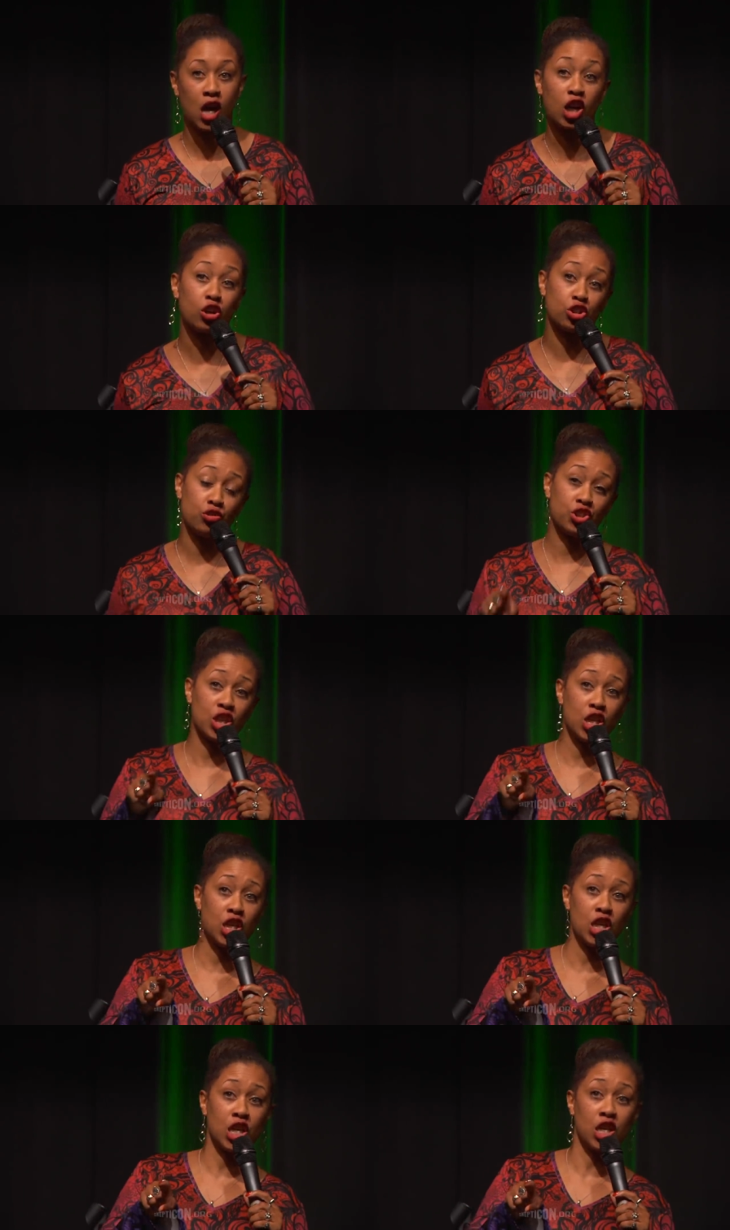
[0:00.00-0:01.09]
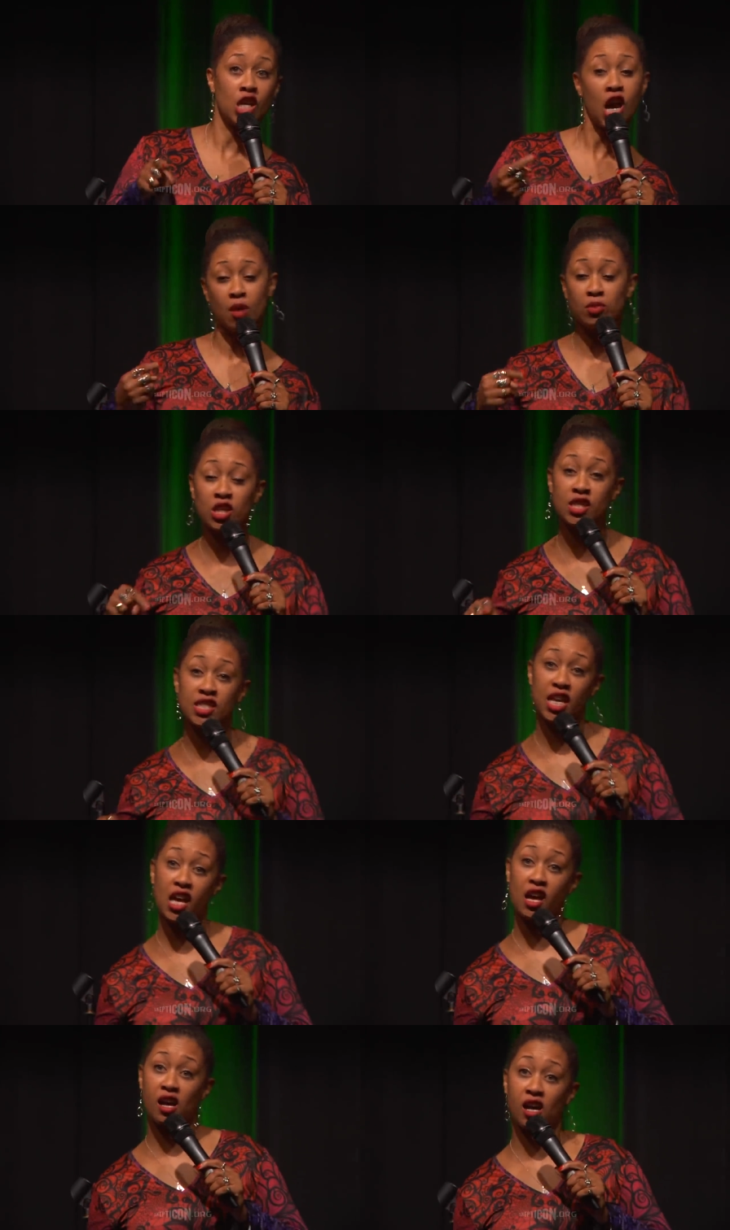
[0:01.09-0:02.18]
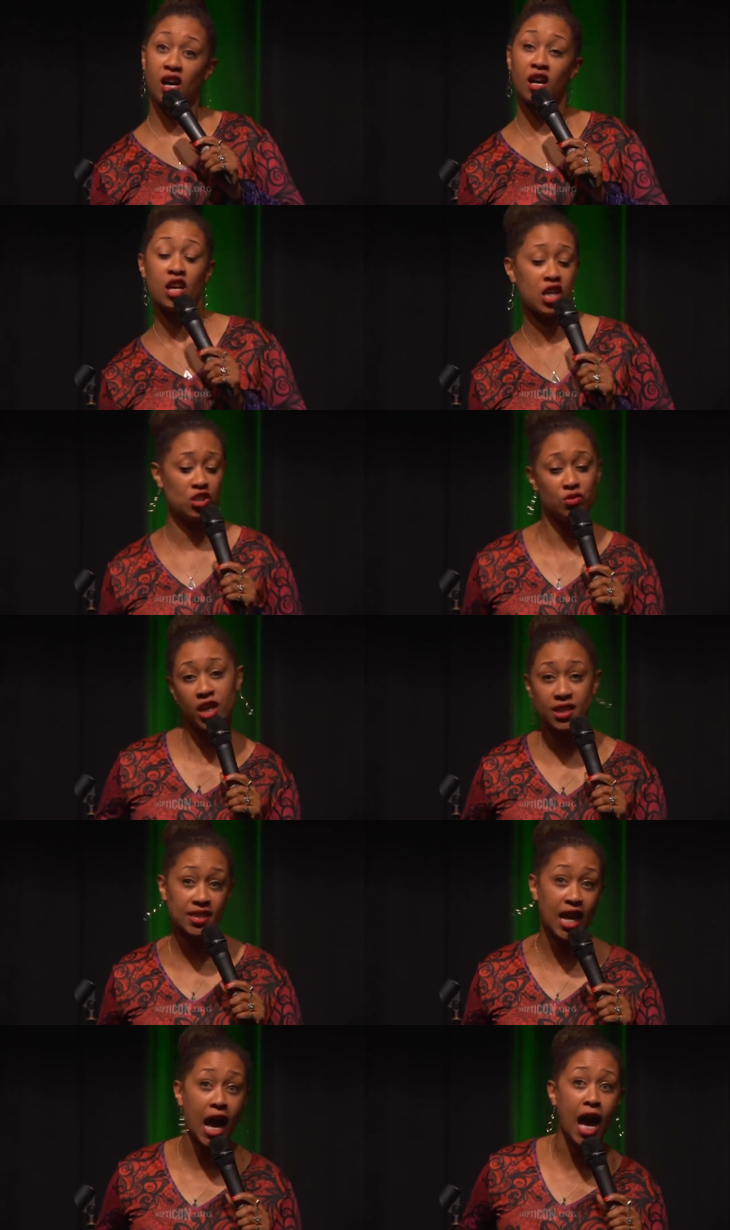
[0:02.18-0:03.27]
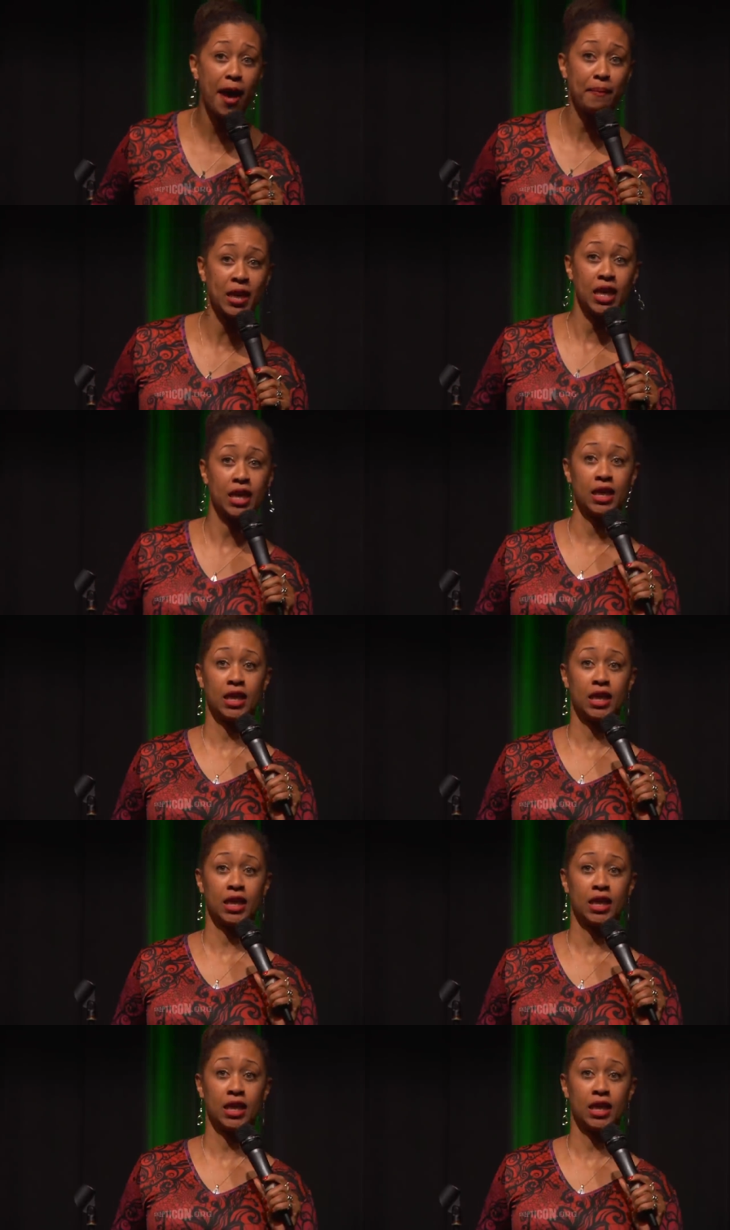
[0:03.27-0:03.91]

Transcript: I caught you cheating. I'm gonna tell her, and you can't stop me.